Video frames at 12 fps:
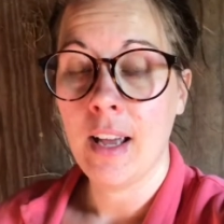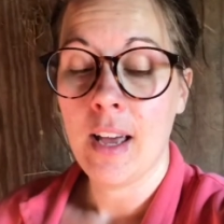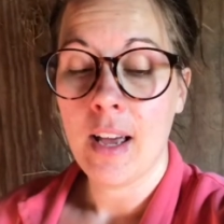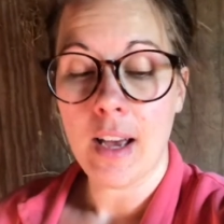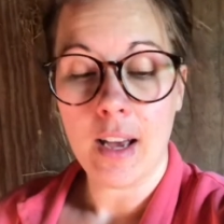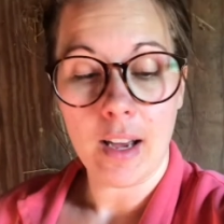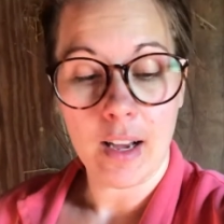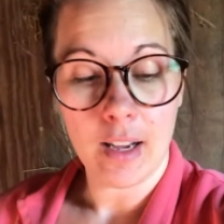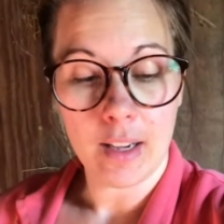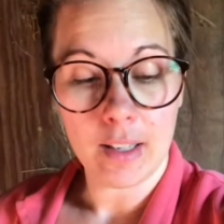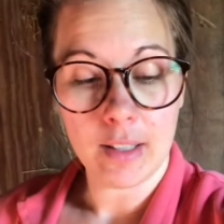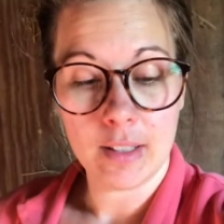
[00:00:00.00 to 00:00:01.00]

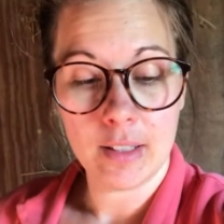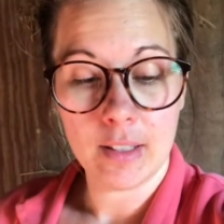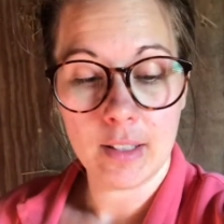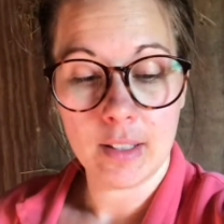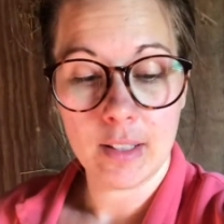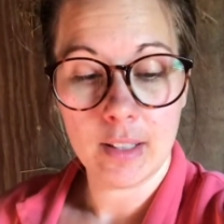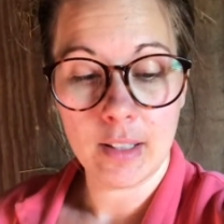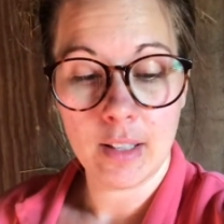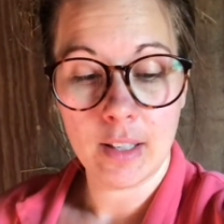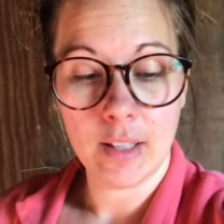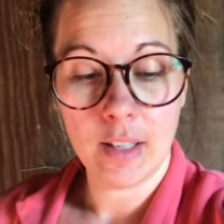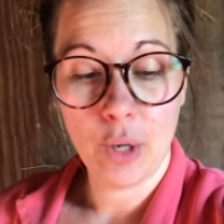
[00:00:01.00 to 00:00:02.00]

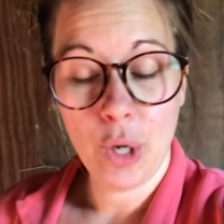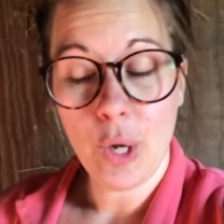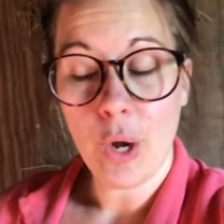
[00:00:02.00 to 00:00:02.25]
[no speech]